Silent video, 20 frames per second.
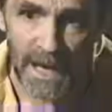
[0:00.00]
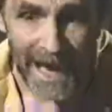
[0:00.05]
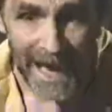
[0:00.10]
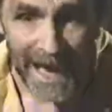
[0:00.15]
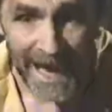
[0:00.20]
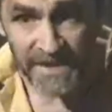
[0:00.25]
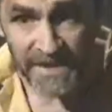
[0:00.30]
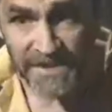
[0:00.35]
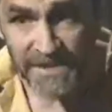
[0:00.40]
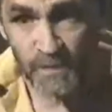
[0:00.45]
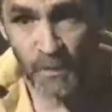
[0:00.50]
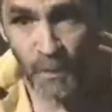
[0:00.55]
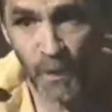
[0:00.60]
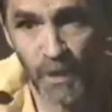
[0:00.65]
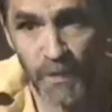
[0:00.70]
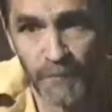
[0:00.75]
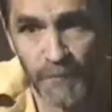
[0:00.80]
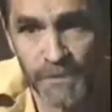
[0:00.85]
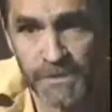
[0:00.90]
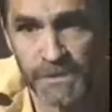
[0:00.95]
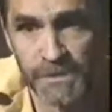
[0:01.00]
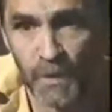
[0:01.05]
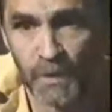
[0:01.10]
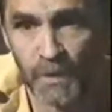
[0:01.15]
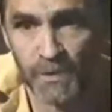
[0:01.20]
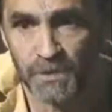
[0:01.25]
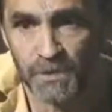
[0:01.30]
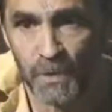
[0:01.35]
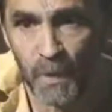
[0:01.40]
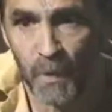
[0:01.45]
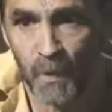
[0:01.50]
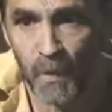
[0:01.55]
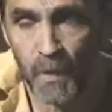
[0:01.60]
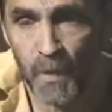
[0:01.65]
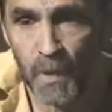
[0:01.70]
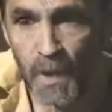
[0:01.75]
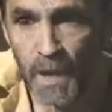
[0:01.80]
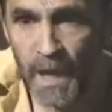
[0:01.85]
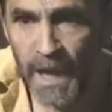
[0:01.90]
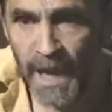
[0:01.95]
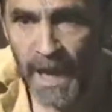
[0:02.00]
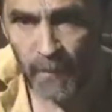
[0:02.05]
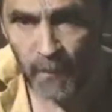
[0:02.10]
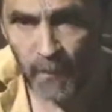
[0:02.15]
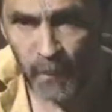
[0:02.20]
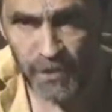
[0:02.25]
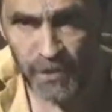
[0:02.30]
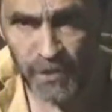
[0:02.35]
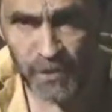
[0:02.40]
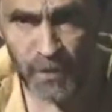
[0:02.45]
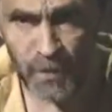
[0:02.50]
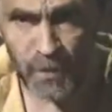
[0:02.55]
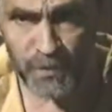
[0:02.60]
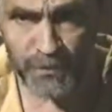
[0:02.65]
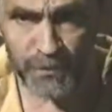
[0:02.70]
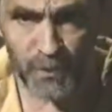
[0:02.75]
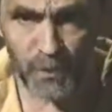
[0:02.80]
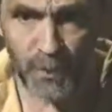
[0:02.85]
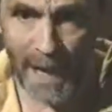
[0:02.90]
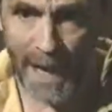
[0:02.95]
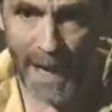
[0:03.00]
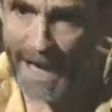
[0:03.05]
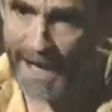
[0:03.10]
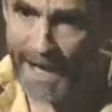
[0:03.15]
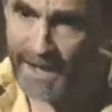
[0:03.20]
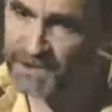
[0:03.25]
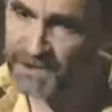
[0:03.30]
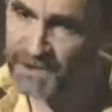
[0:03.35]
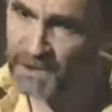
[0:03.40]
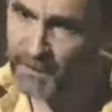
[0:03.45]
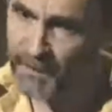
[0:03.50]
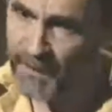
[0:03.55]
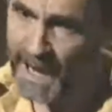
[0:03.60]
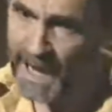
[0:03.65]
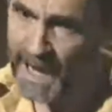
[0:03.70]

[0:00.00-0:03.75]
How does it work for so-and-so? And when you go through it, how does your